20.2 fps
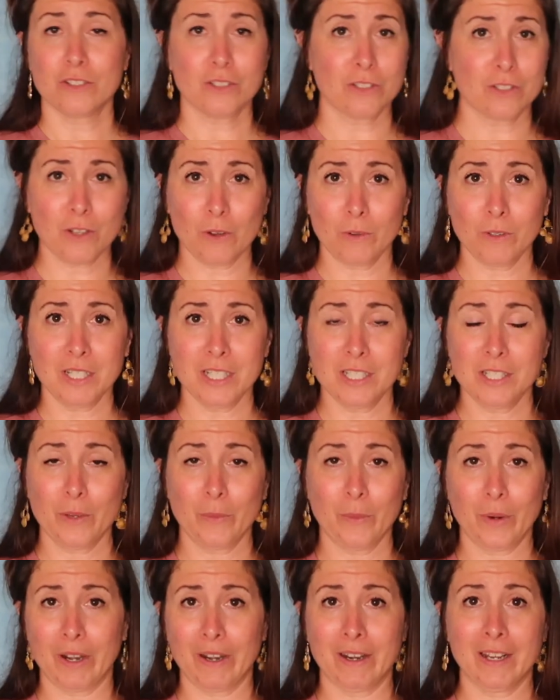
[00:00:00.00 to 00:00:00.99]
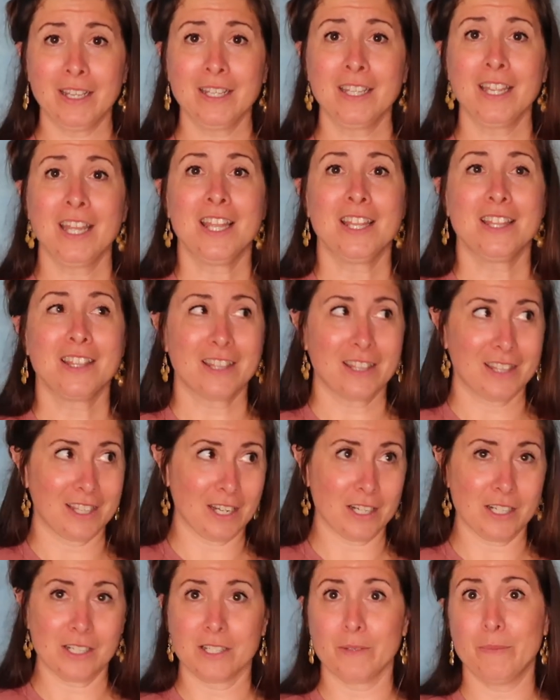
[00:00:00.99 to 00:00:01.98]
don't need to worry.
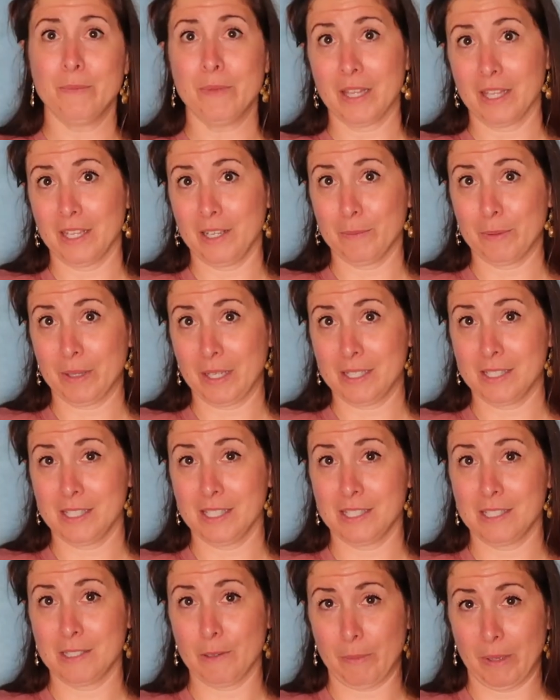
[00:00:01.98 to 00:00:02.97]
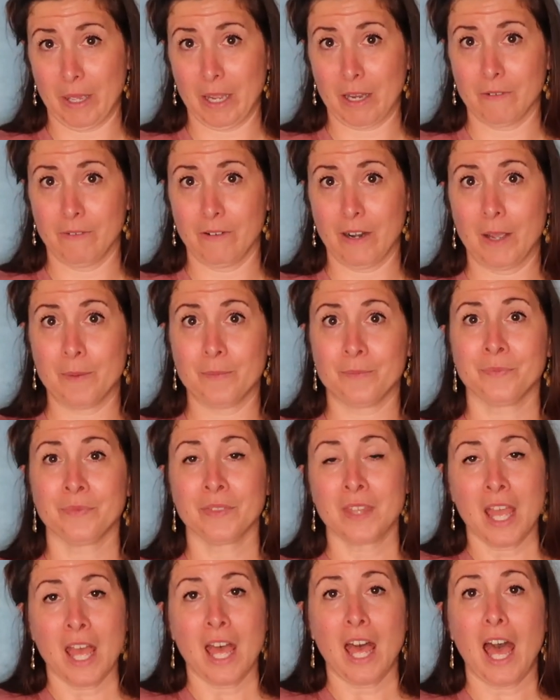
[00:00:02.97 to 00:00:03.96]
There's a million places to pick from.
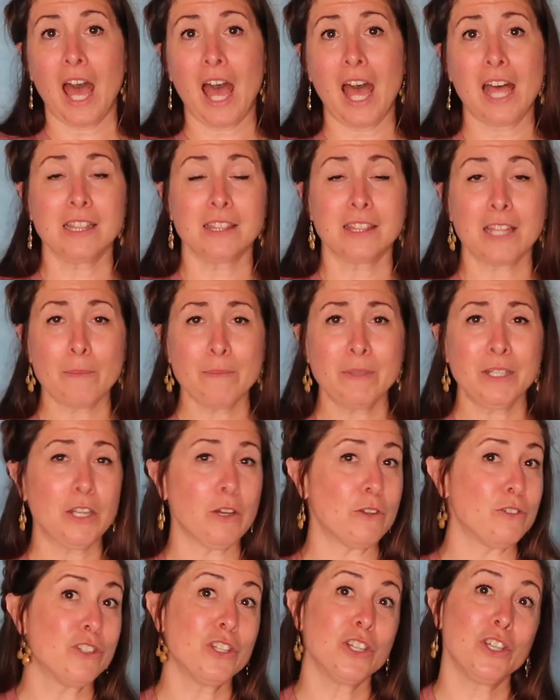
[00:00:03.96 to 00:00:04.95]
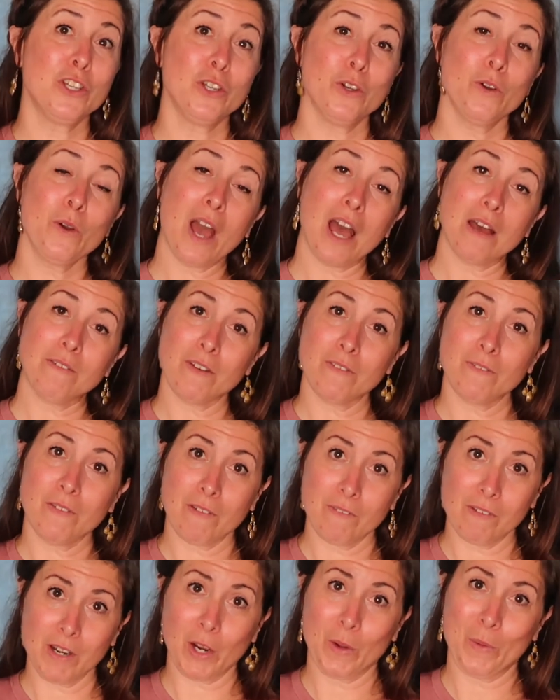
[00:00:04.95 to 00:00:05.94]
Let me know, do you have a
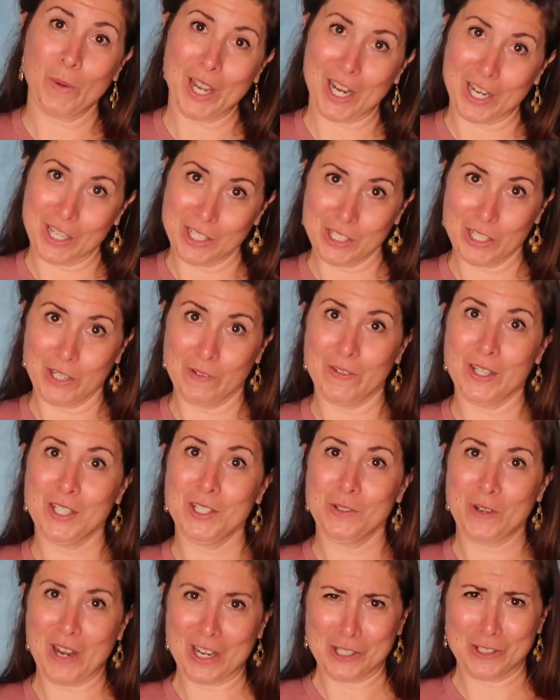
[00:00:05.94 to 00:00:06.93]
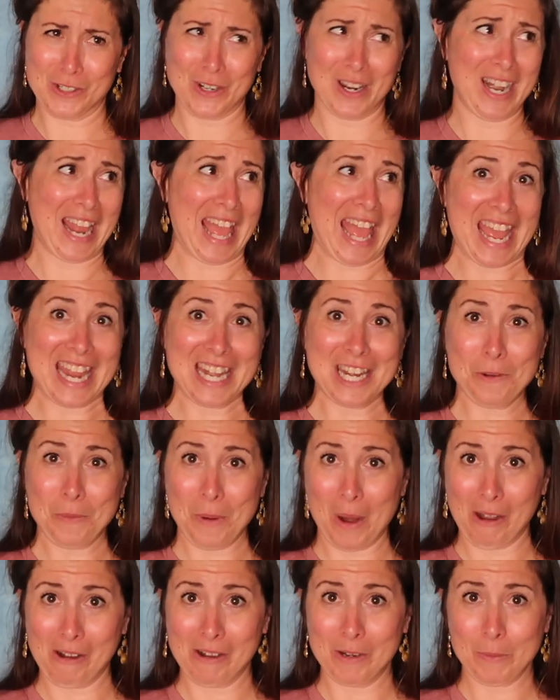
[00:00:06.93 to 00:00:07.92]
favorite quick service restaurant
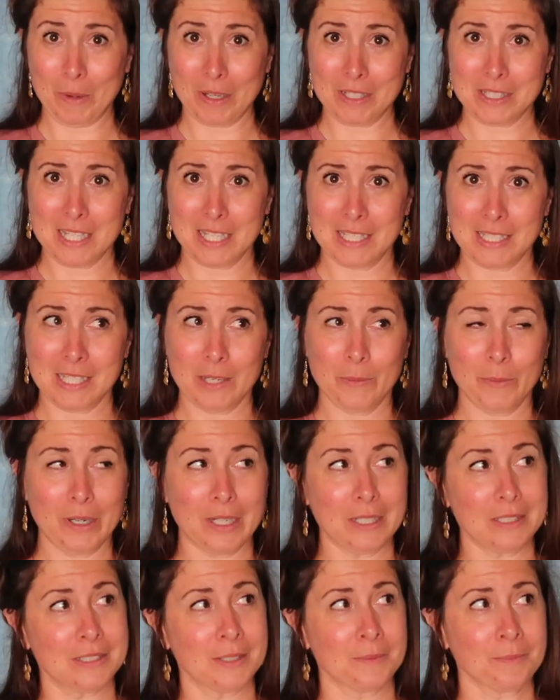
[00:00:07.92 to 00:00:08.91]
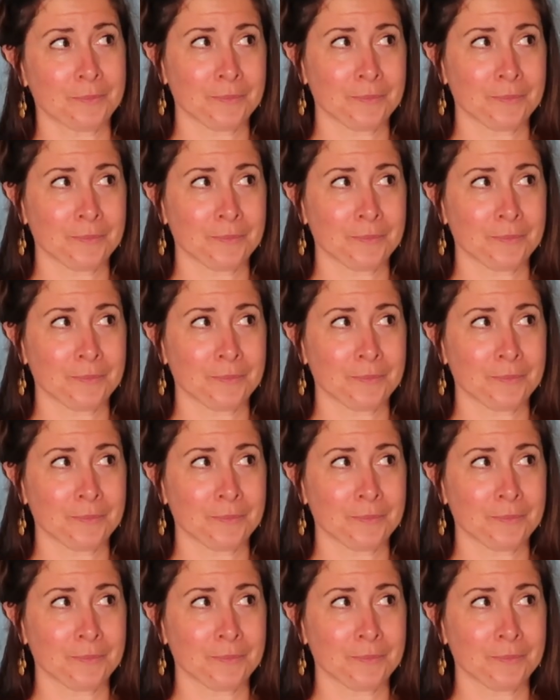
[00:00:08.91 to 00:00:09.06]
anywhere in Walt Disney World?